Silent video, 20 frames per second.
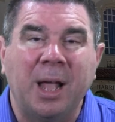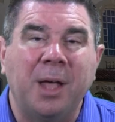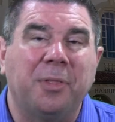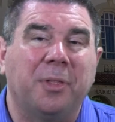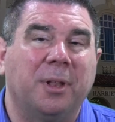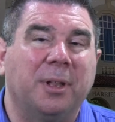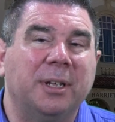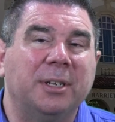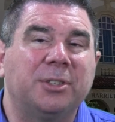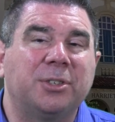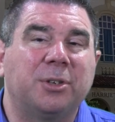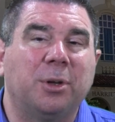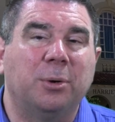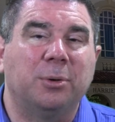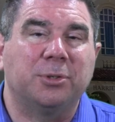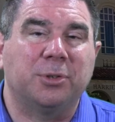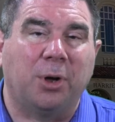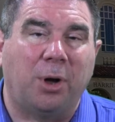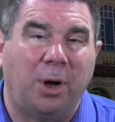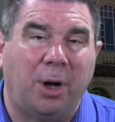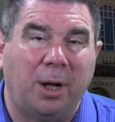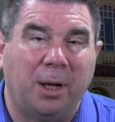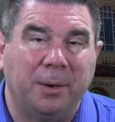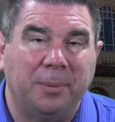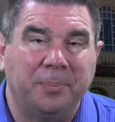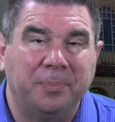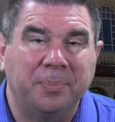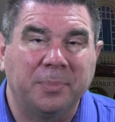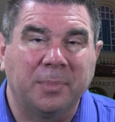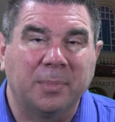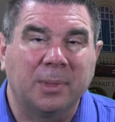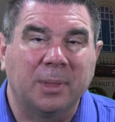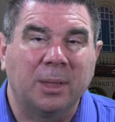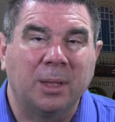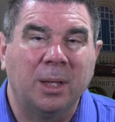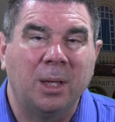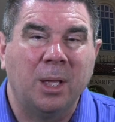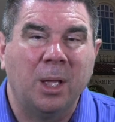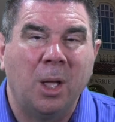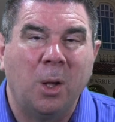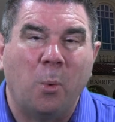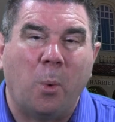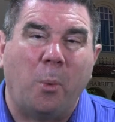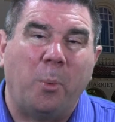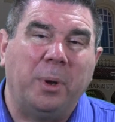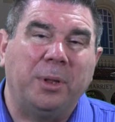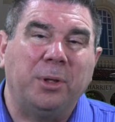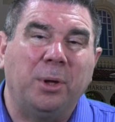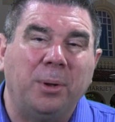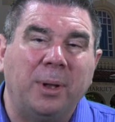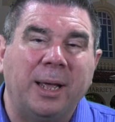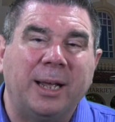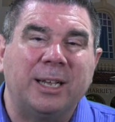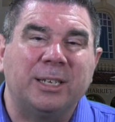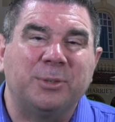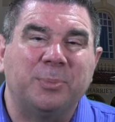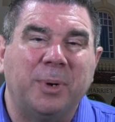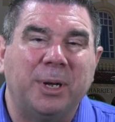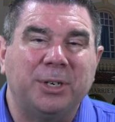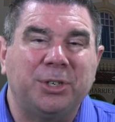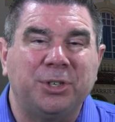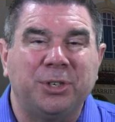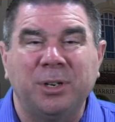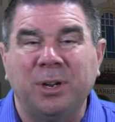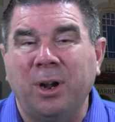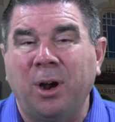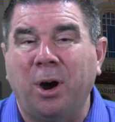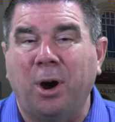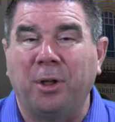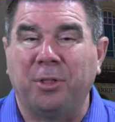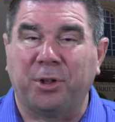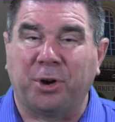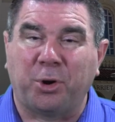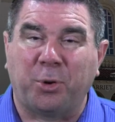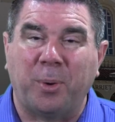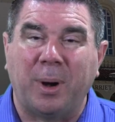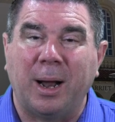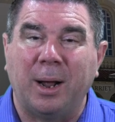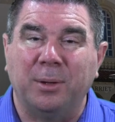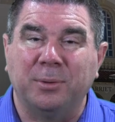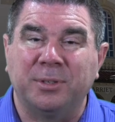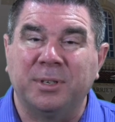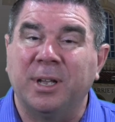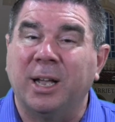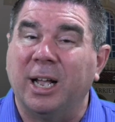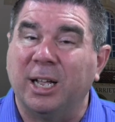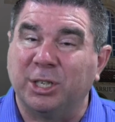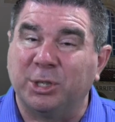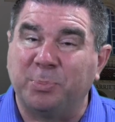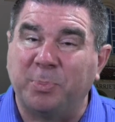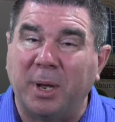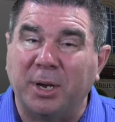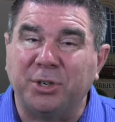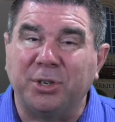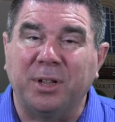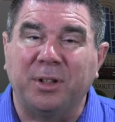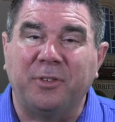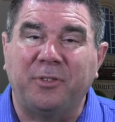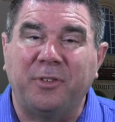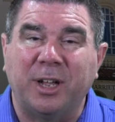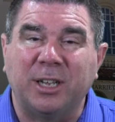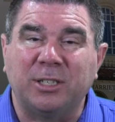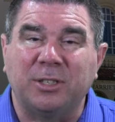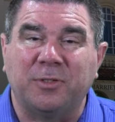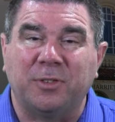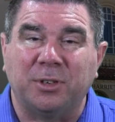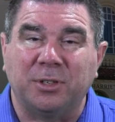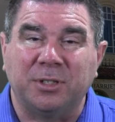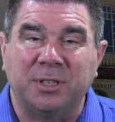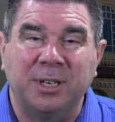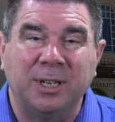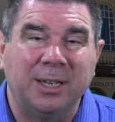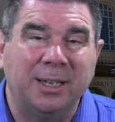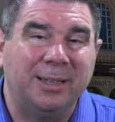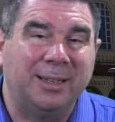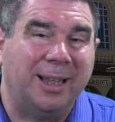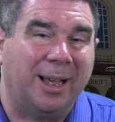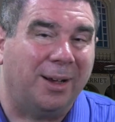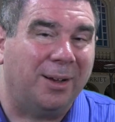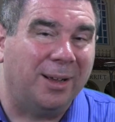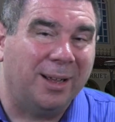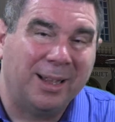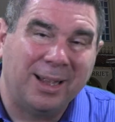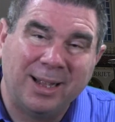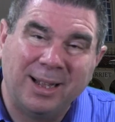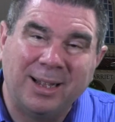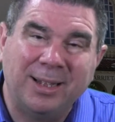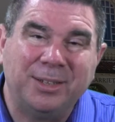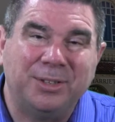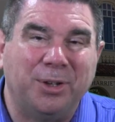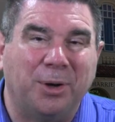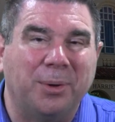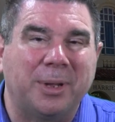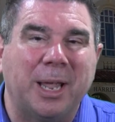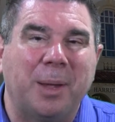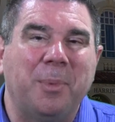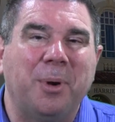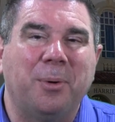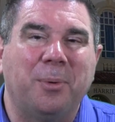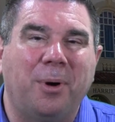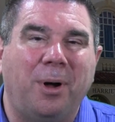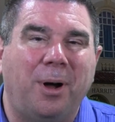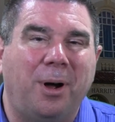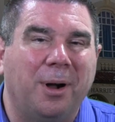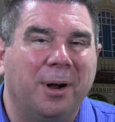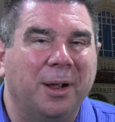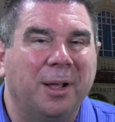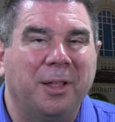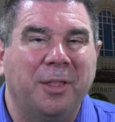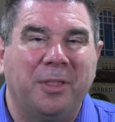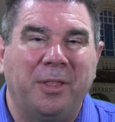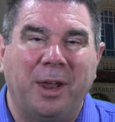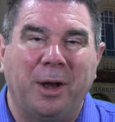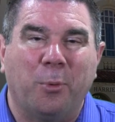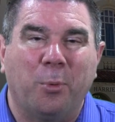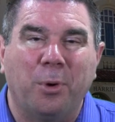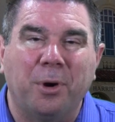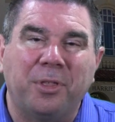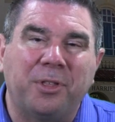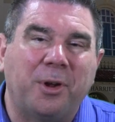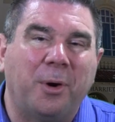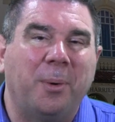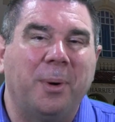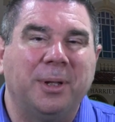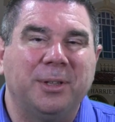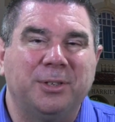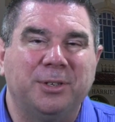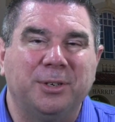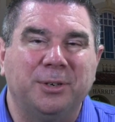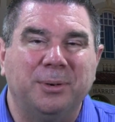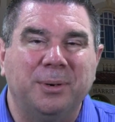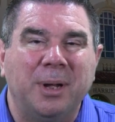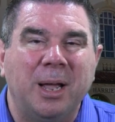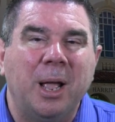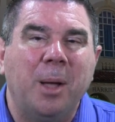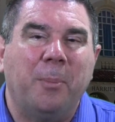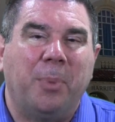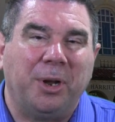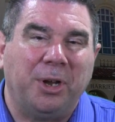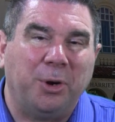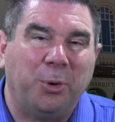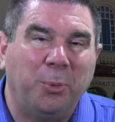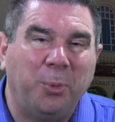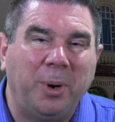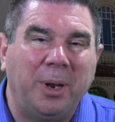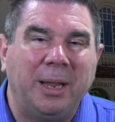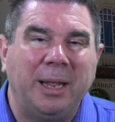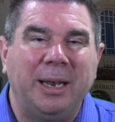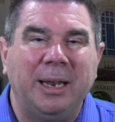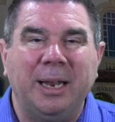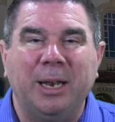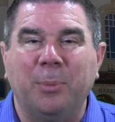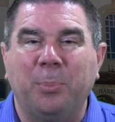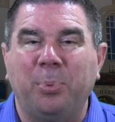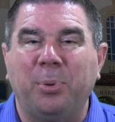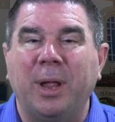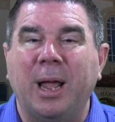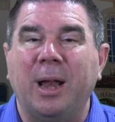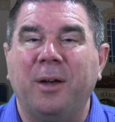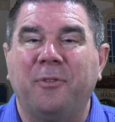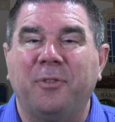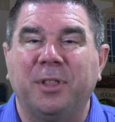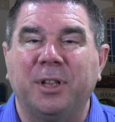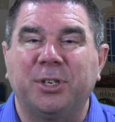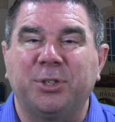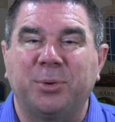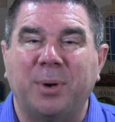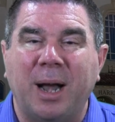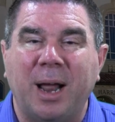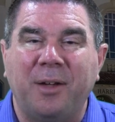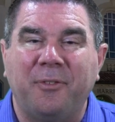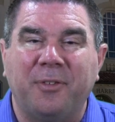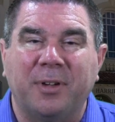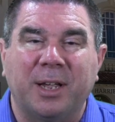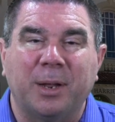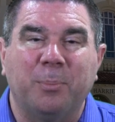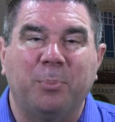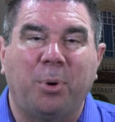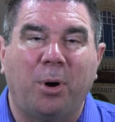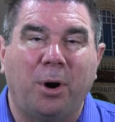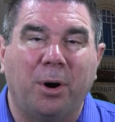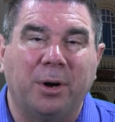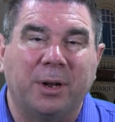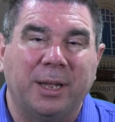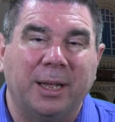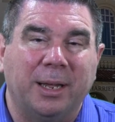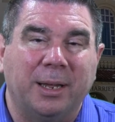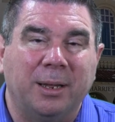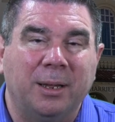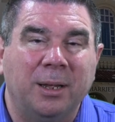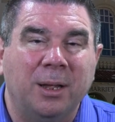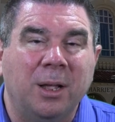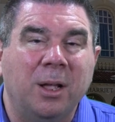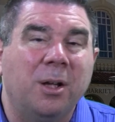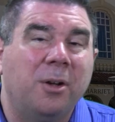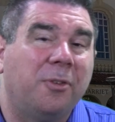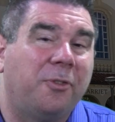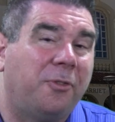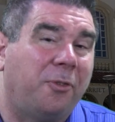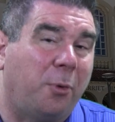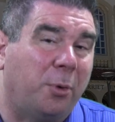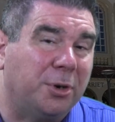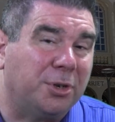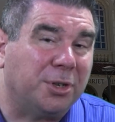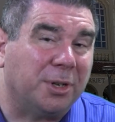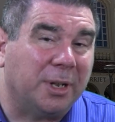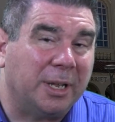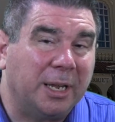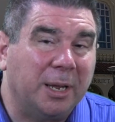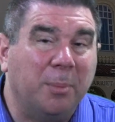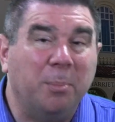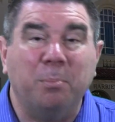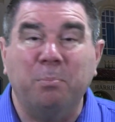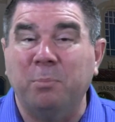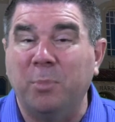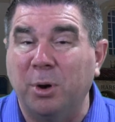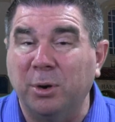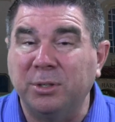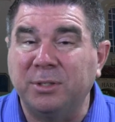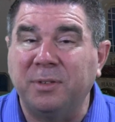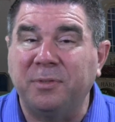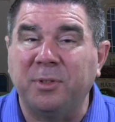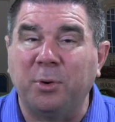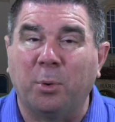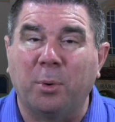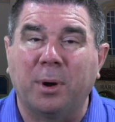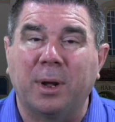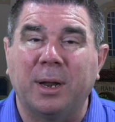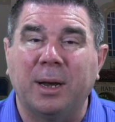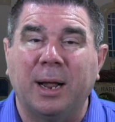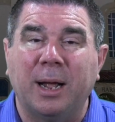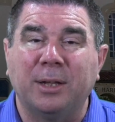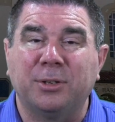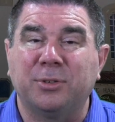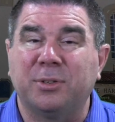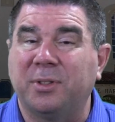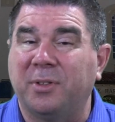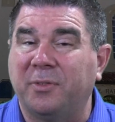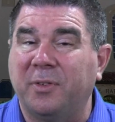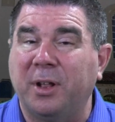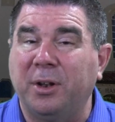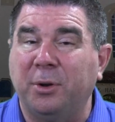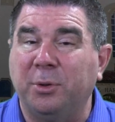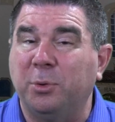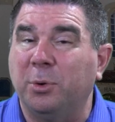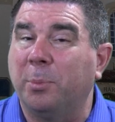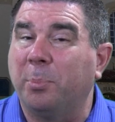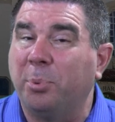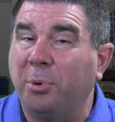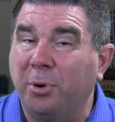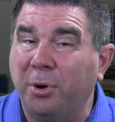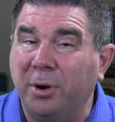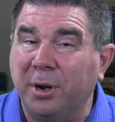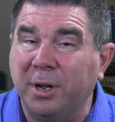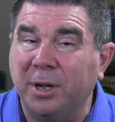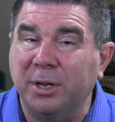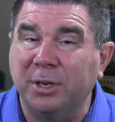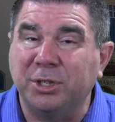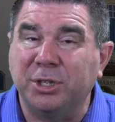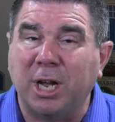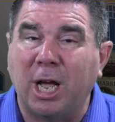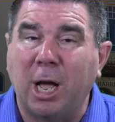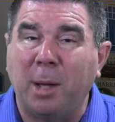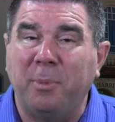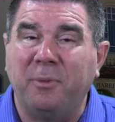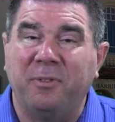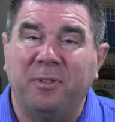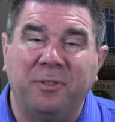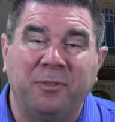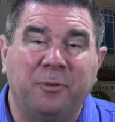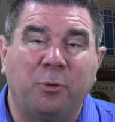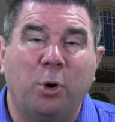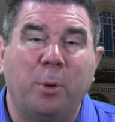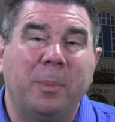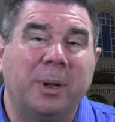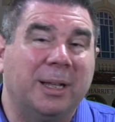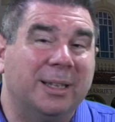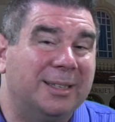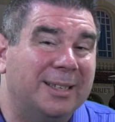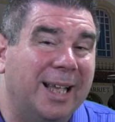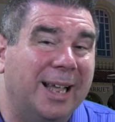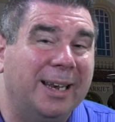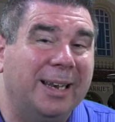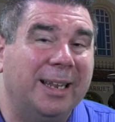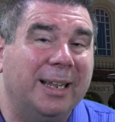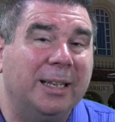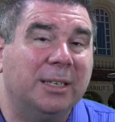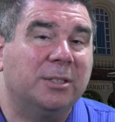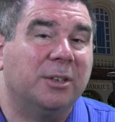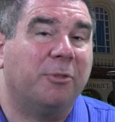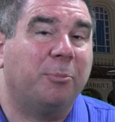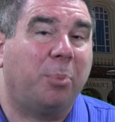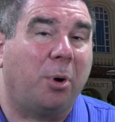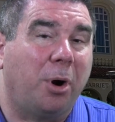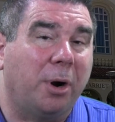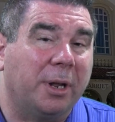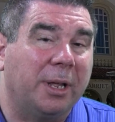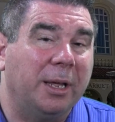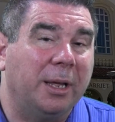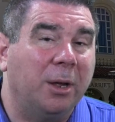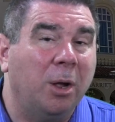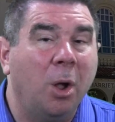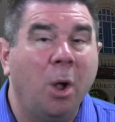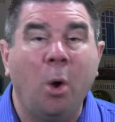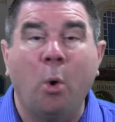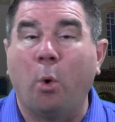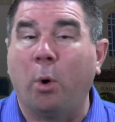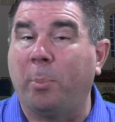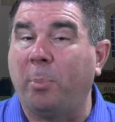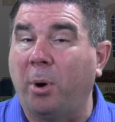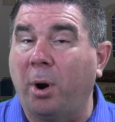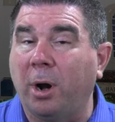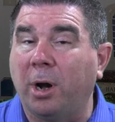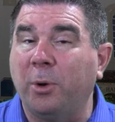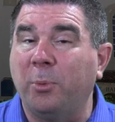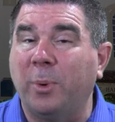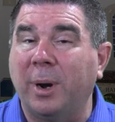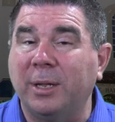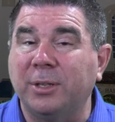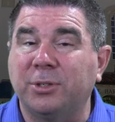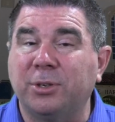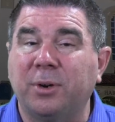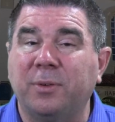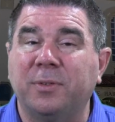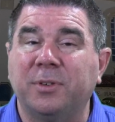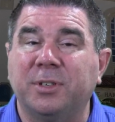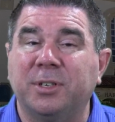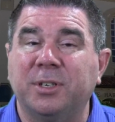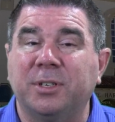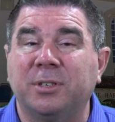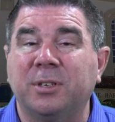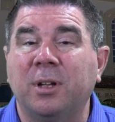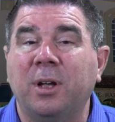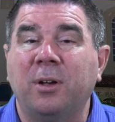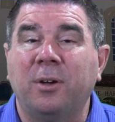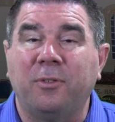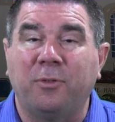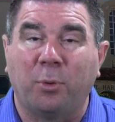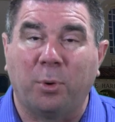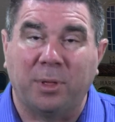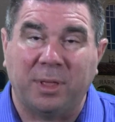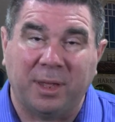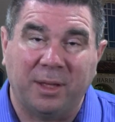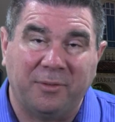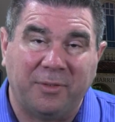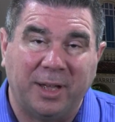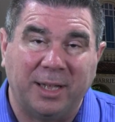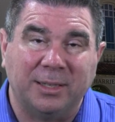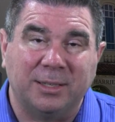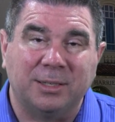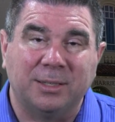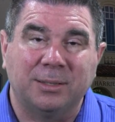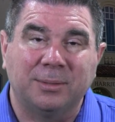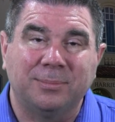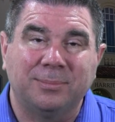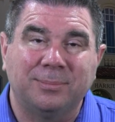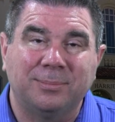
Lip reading: The list goes on. What we don't like as much are the crowds, especially the festivals. Now, don't get me wrong, they're worth going to, but you really need to plan for the traffic and parking. Fortunately, most of the organizers of the venue do a pretty good job of informing attendees of parking or park and ride services for the events.